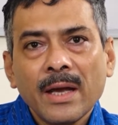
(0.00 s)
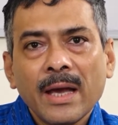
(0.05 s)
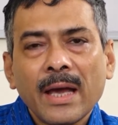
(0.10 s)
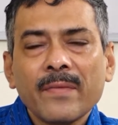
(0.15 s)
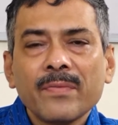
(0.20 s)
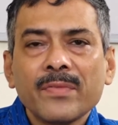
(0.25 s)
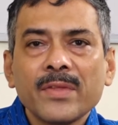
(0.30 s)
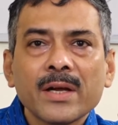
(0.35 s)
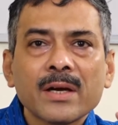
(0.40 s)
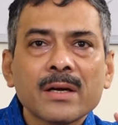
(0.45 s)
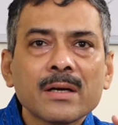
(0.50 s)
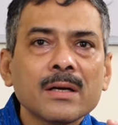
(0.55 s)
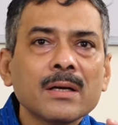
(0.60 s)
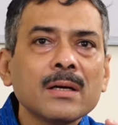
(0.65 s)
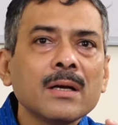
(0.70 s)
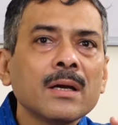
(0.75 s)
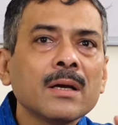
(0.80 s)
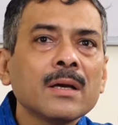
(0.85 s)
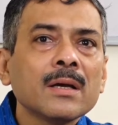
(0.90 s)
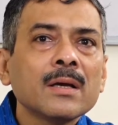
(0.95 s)
and there
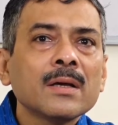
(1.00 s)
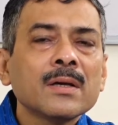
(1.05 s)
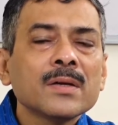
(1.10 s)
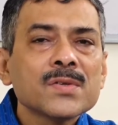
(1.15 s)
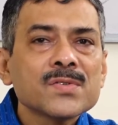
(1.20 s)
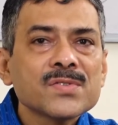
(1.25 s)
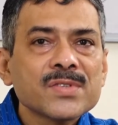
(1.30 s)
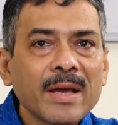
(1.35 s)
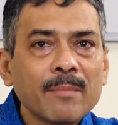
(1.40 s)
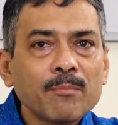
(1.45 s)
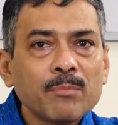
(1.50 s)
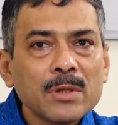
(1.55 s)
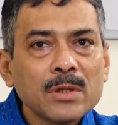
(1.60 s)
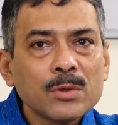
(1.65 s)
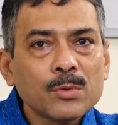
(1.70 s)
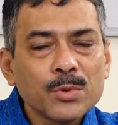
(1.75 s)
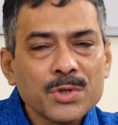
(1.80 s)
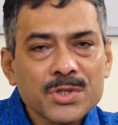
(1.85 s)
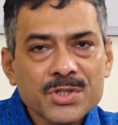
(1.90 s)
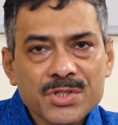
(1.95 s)
are sample
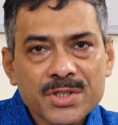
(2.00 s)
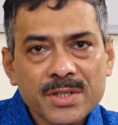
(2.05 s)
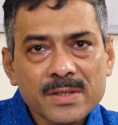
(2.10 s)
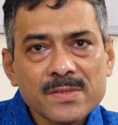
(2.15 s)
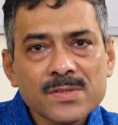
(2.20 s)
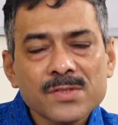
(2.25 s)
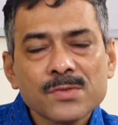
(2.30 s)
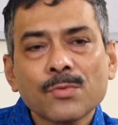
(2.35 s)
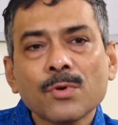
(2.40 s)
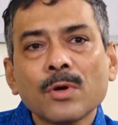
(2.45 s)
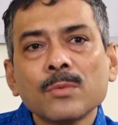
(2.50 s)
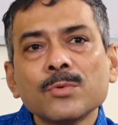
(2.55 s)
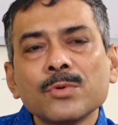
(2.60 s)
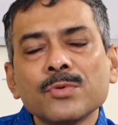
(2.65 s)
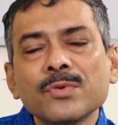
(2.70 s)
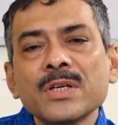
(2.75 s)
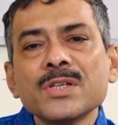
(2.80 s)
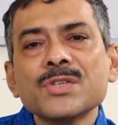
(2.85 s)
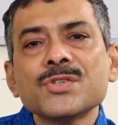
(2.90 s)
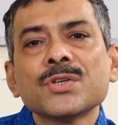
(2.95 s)
questions from
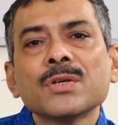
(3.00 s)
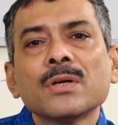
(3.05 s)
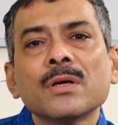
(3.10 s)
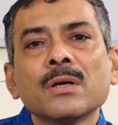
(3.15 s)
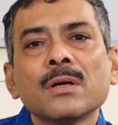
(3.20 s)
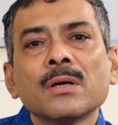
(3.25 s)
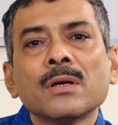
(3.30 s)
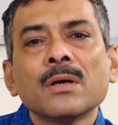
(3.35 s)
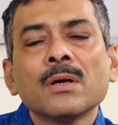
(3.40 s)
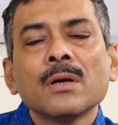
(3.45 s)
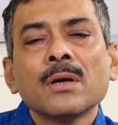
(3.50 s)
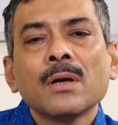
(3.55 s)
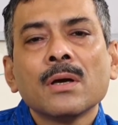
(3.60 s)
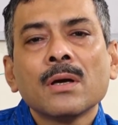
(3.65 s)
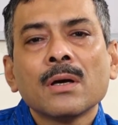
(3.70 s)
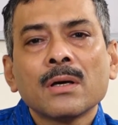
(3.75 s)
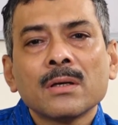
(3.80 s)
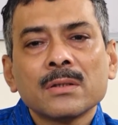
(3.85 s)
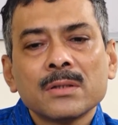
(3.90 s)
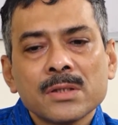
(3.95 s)
which
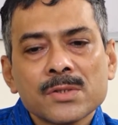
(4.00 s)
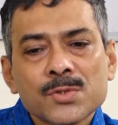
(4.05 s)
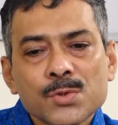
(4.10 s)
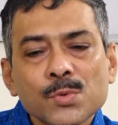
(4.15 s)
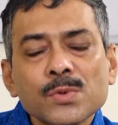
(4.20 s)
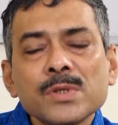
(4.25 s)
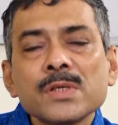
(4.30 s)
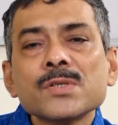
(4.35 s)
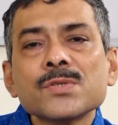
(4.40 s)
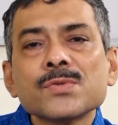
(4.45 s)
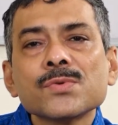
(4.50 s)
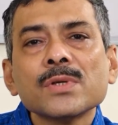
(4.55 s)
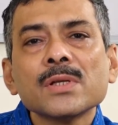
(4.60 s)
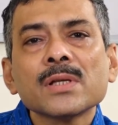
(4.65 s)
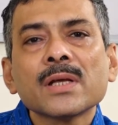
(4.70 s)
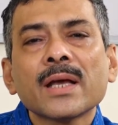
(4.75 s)
the students will